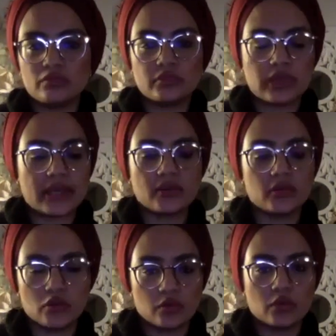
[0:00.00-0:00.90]
like, you
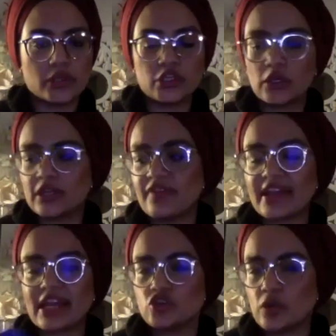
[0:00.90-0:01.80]
know, if I
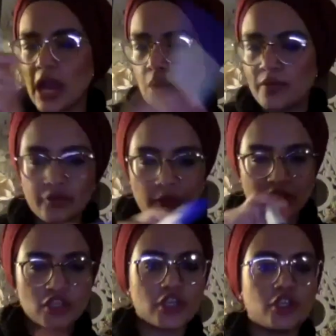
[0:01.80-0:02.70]
ask you, how
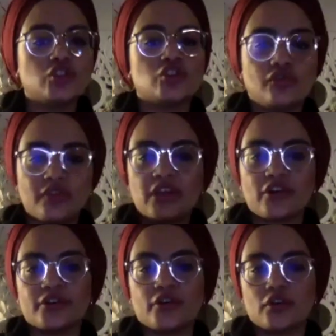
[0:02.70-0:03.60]
influential are you, do you think,
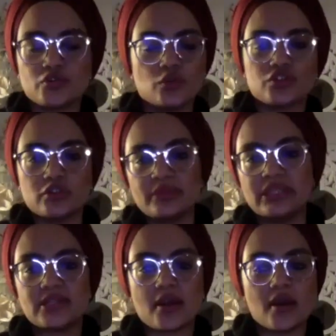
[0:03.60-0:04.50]
on your social
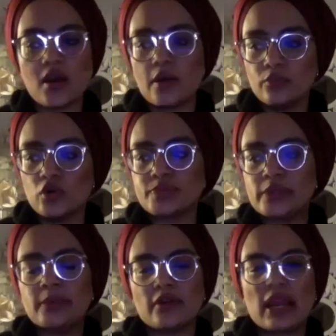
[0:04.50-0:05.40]
media? Most
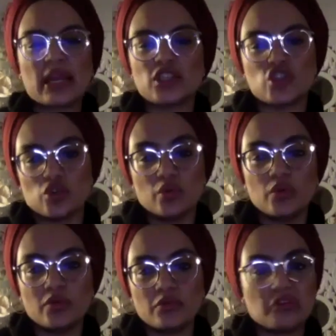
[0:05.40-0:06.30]
people are at a 2
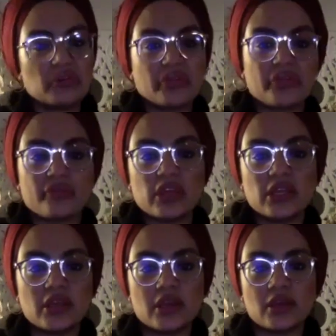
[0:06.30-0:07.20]
or a 3
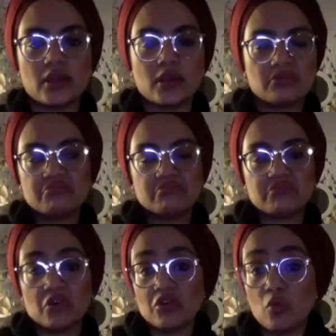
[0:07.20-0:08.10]

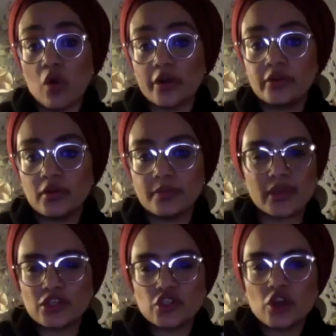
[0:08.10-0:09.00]
or a 1,
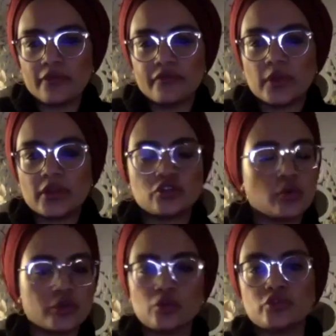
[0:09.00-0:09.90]
because you're not influential. No
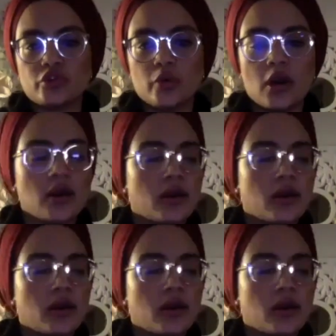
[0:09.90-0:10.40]
one knows who you are.